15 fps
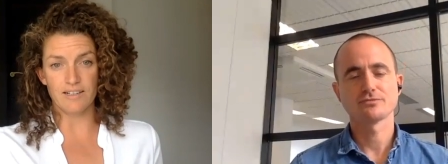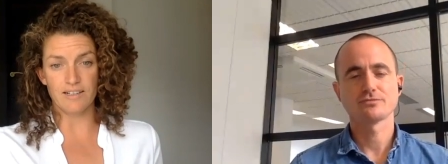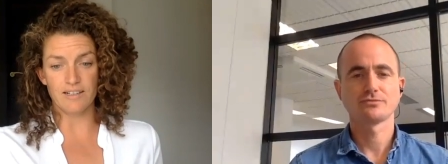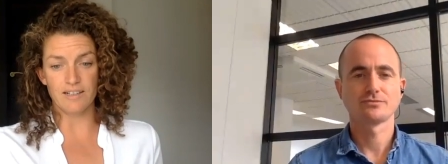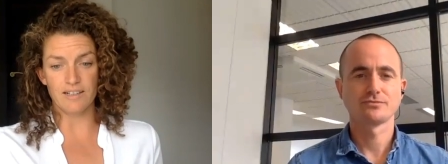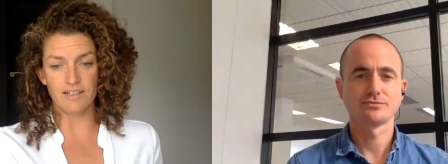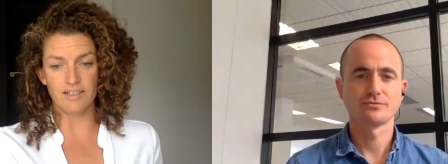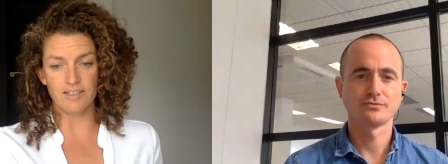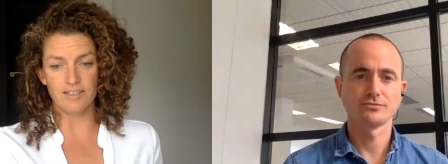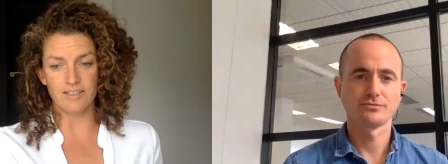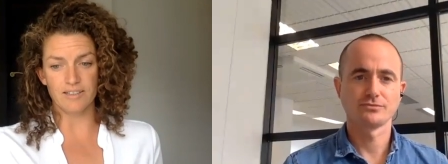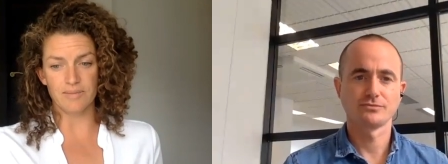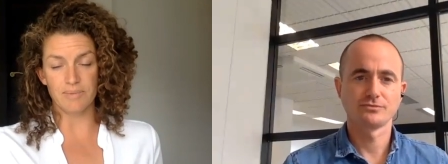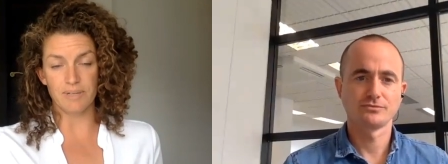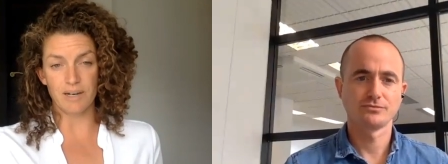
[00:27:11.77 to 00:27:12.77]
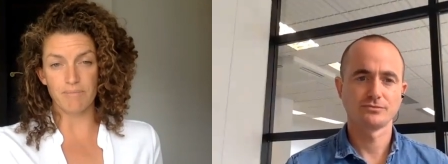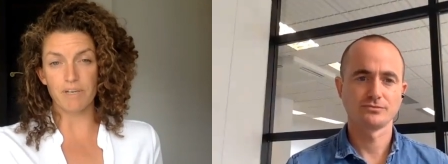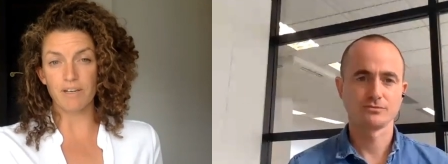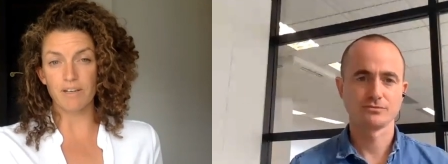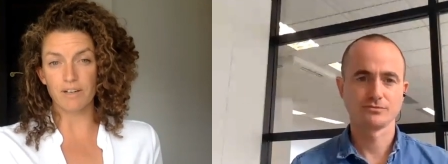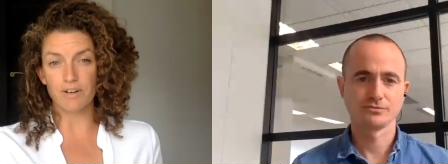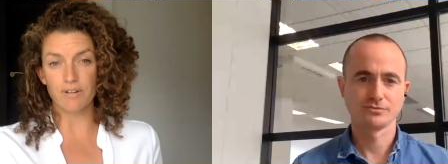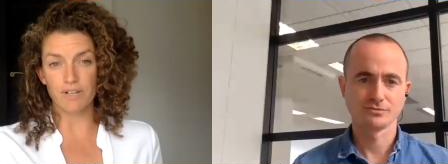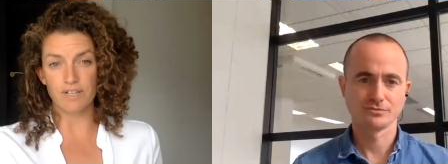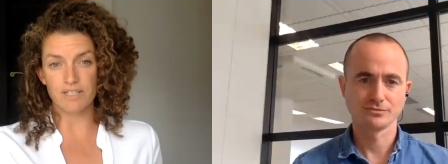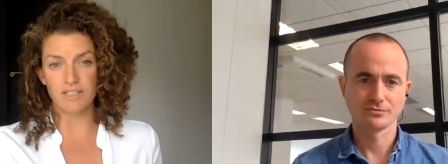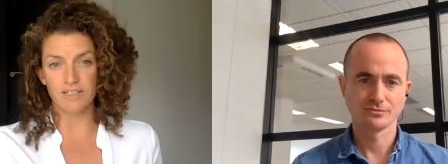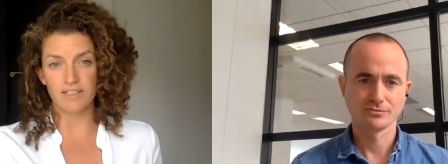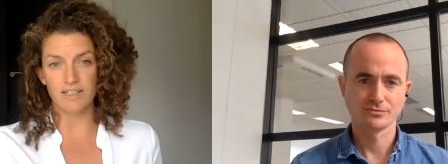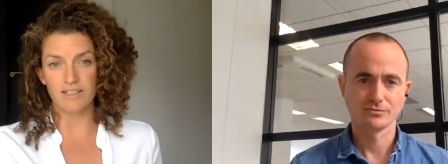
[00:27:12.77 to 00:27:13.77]
Speaker 1: uh, becoming
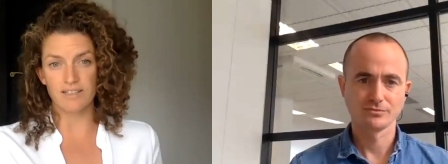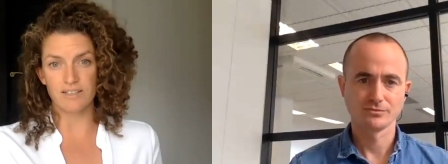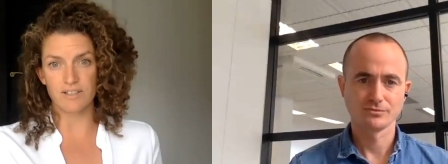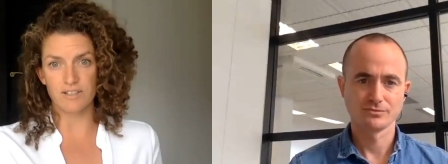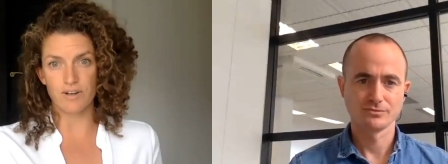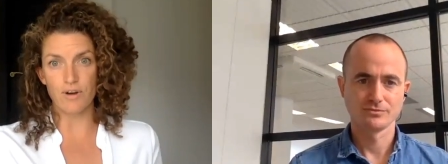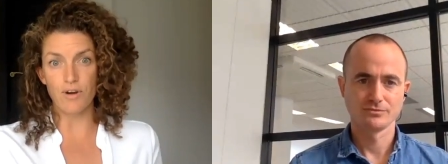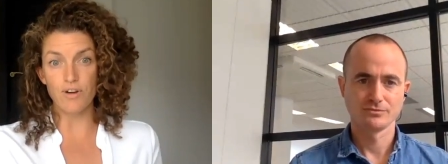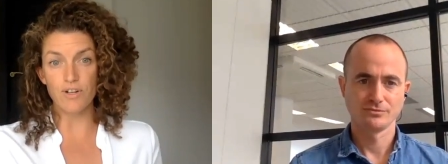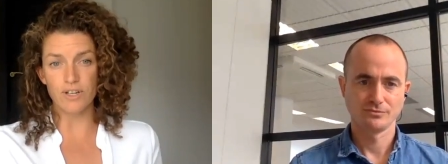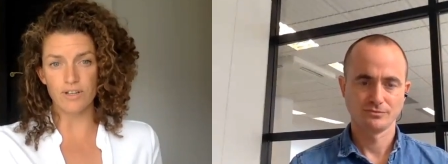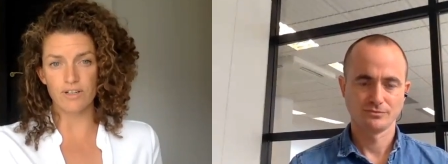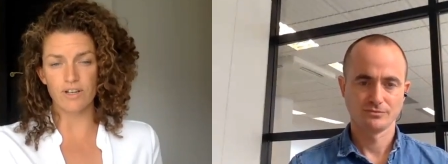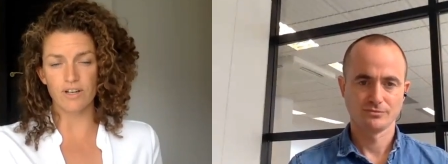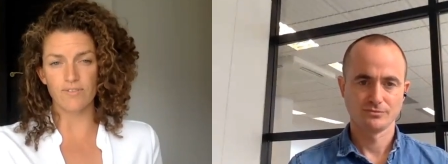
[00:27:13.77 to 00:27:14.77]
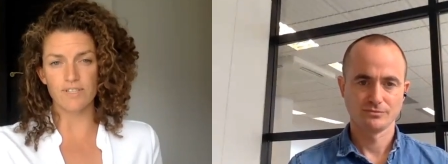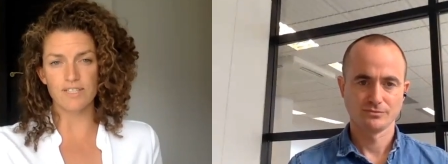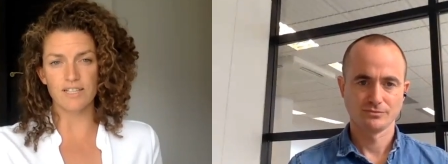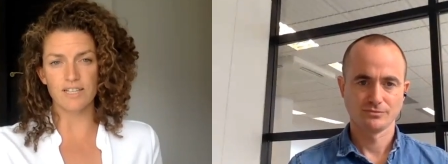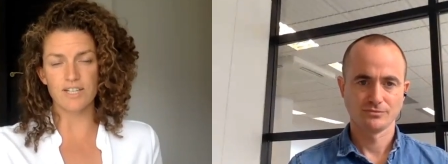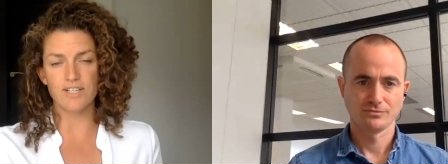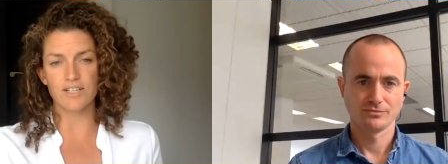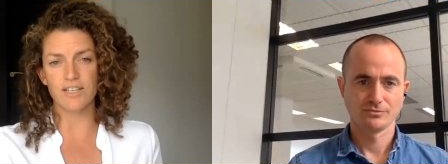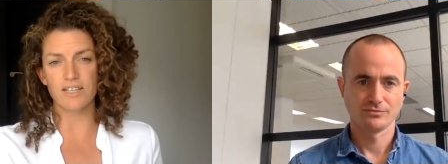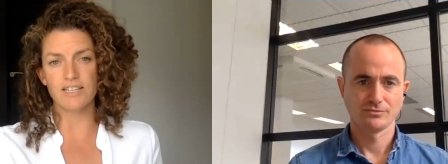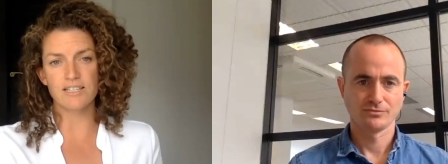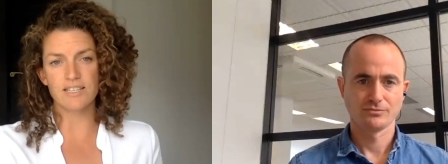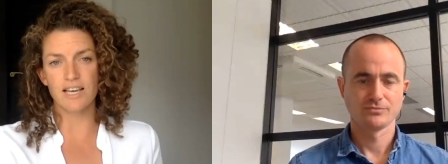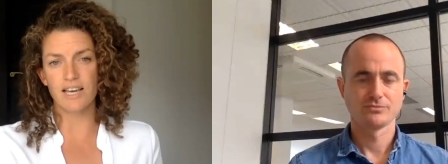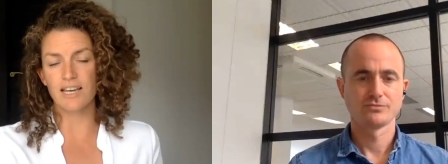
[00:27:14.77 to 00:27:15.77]
increasingly urgent conversation
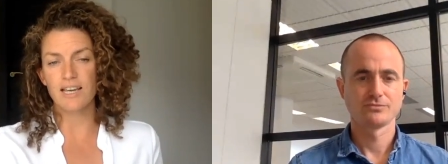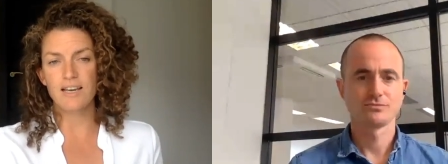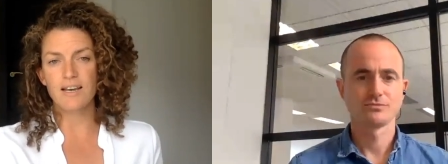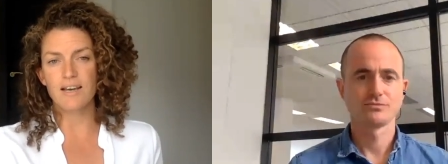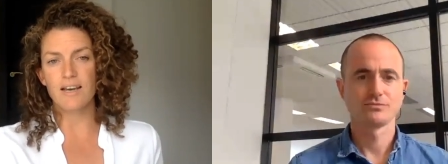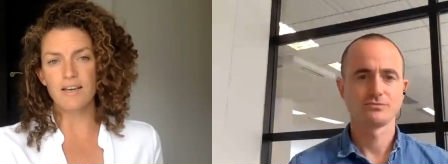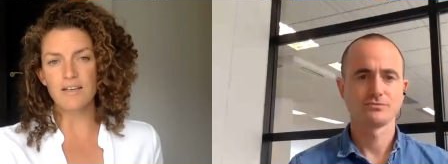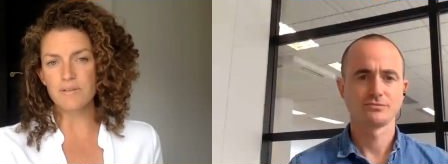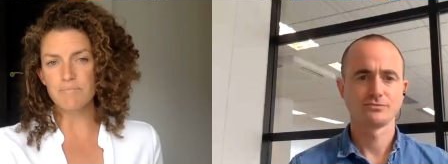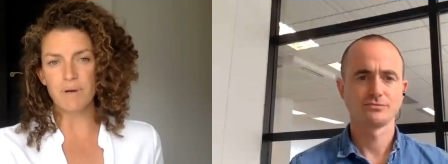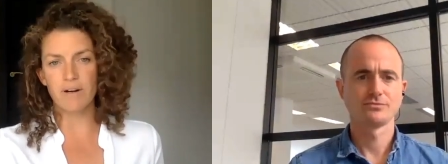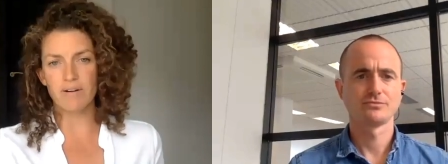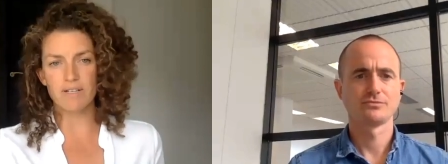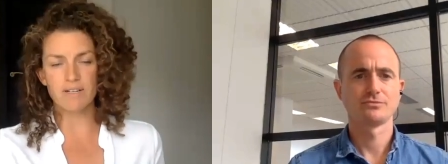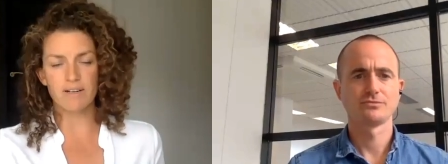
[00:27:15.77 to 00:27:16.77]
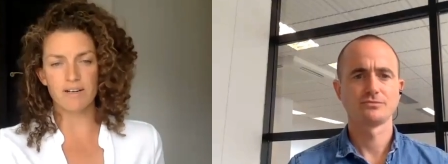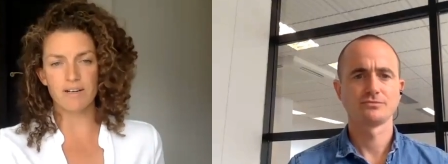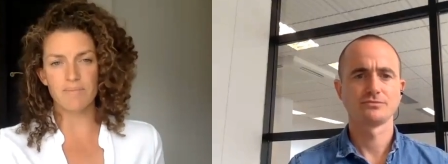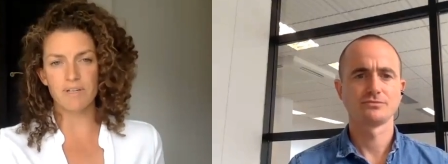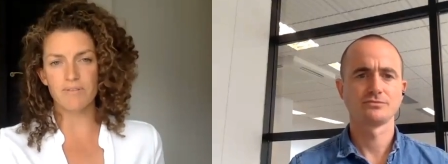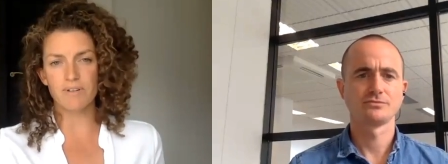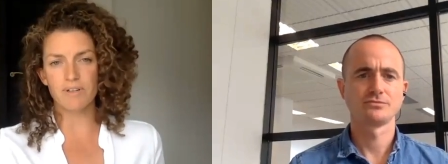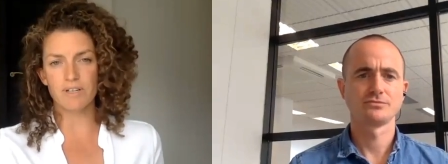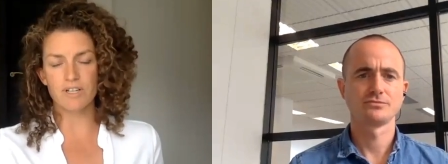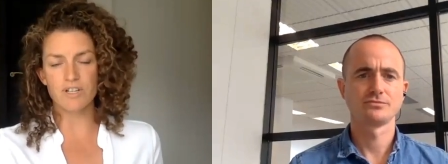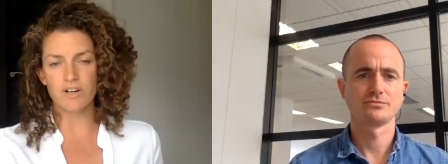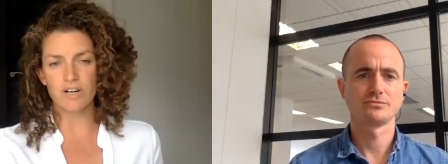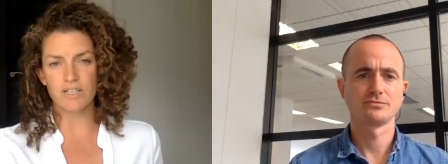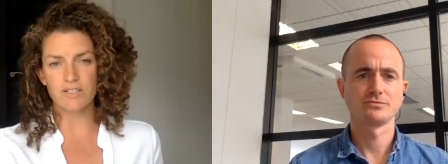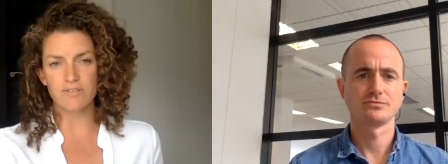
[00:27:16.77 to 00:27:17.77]
is that is maritime even an
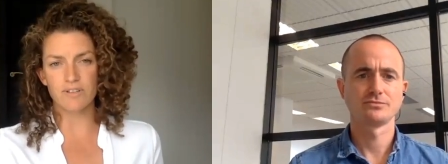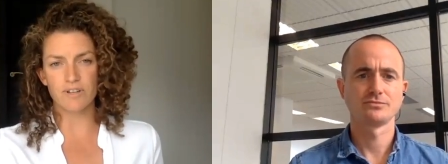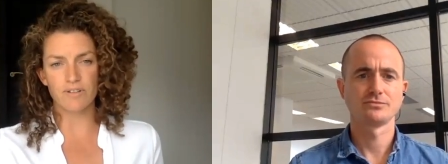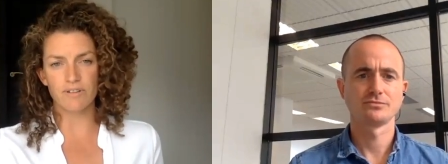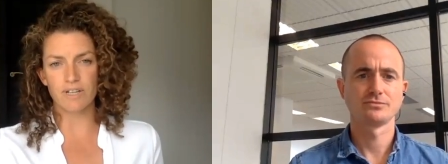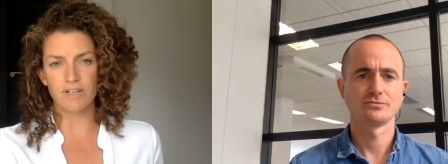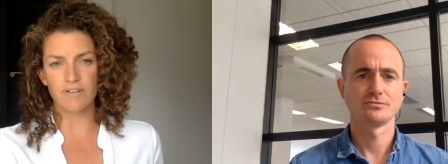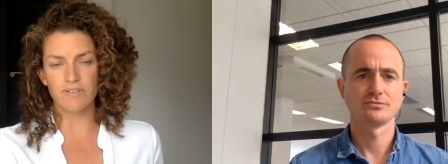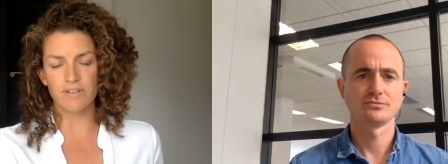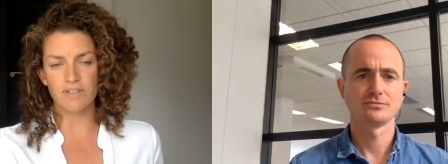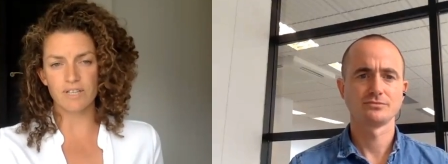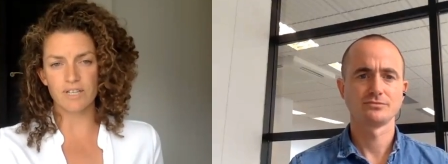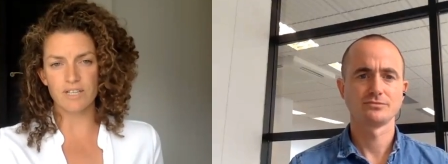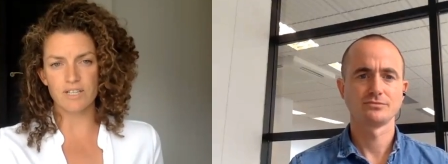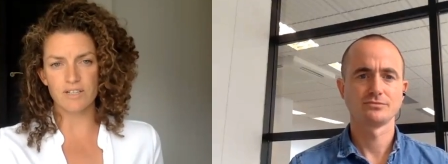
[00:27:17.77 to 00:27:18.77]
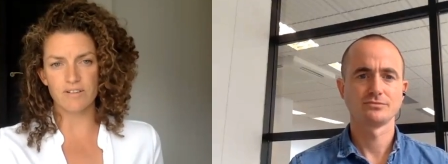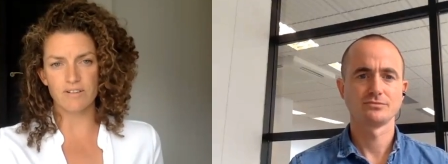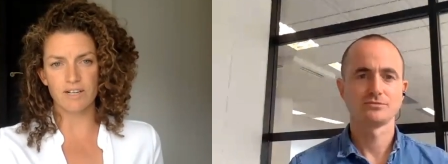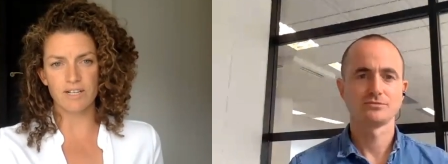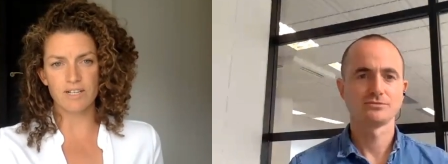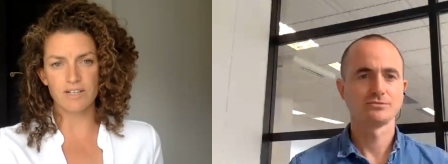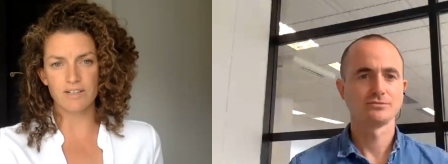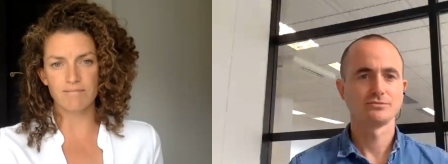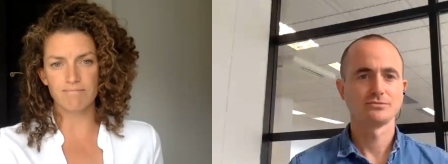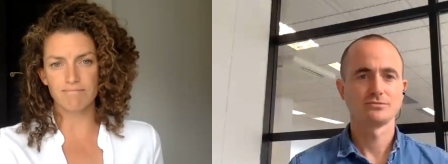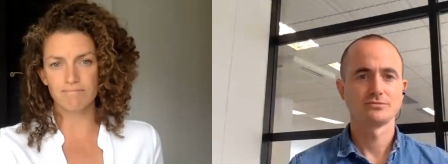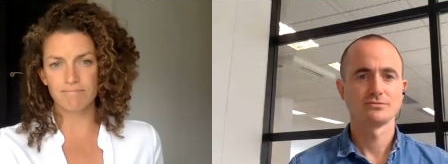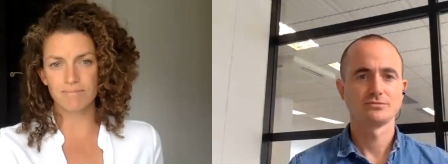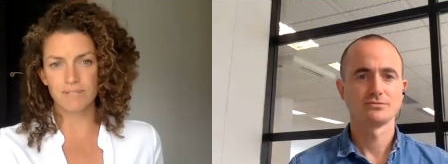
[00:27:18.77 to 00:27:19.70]
attractive career for the next generation?